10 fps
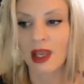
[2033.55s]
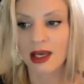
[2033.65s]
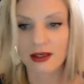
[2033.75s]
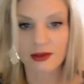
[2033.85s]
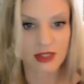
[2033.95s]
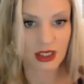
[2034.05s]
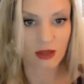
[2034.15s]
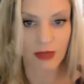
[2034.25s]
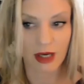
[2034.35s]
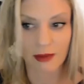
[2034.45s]
and I was a
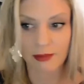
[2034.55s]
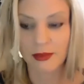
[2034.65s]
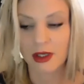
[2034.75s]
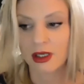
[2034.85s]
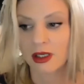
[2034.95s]
single mom.